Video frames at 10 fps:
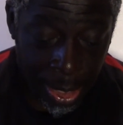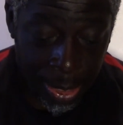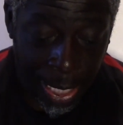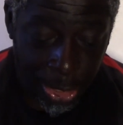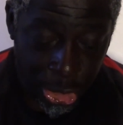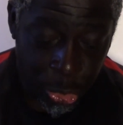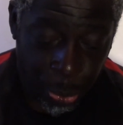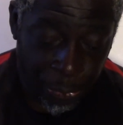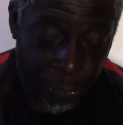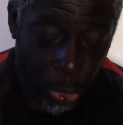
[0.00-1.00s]
Now, just
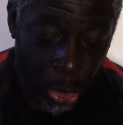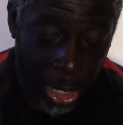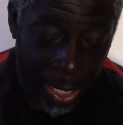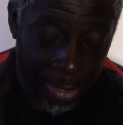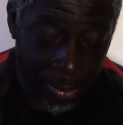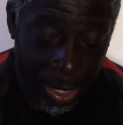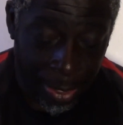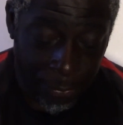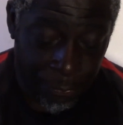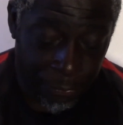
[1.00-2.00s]
before
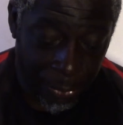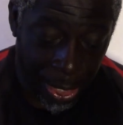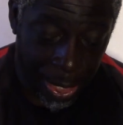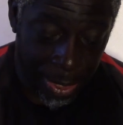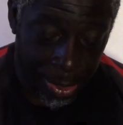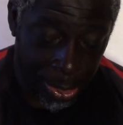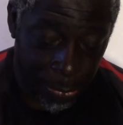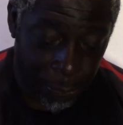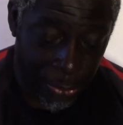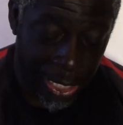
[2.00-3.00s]
I
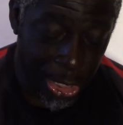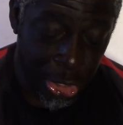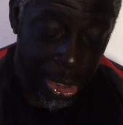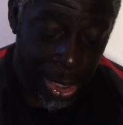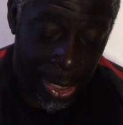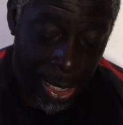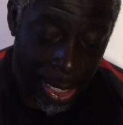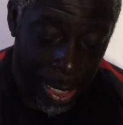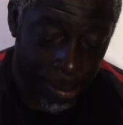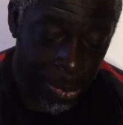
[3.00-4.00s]
finish,
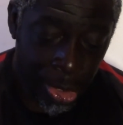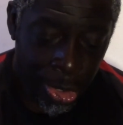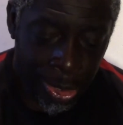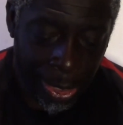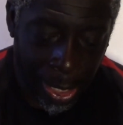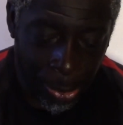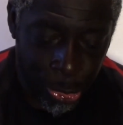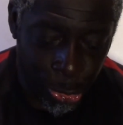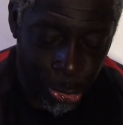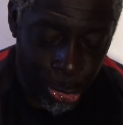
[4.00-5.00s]
I
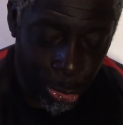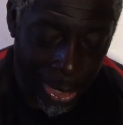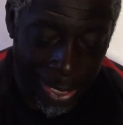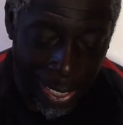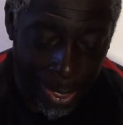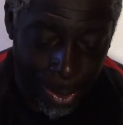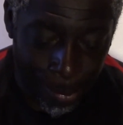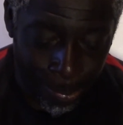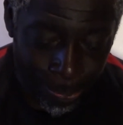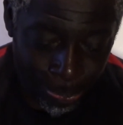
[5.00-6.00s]
was looking at
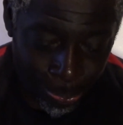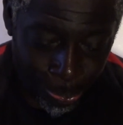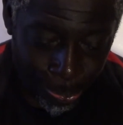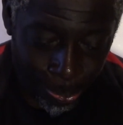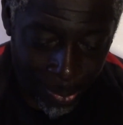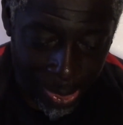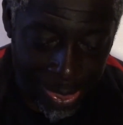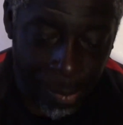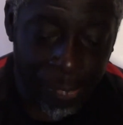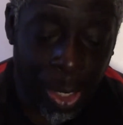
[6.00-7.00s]

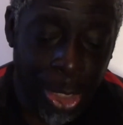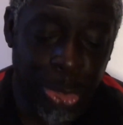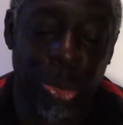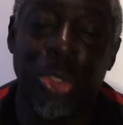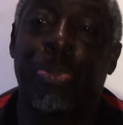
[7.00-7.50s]
some of Arsenal's